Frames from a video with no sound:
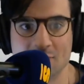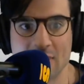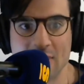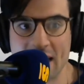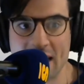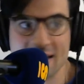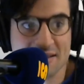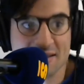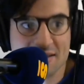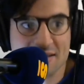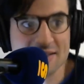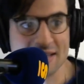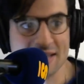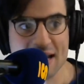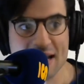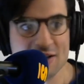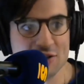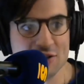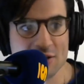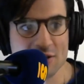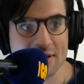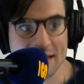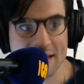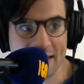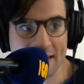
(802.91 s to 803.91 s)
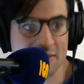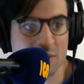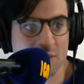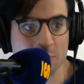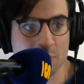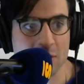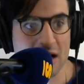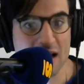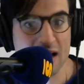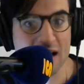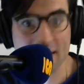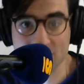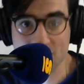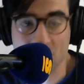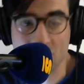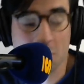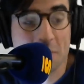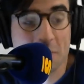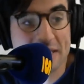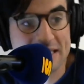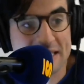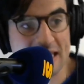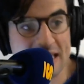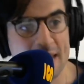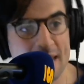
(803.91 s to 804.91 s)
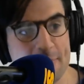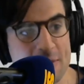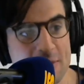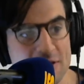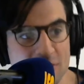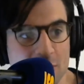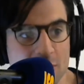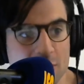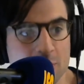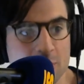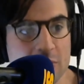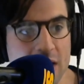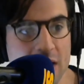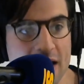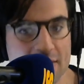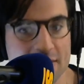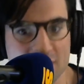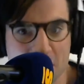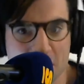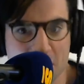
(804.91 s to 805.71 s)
in contention, in the playoffs, going deep into the playoffs?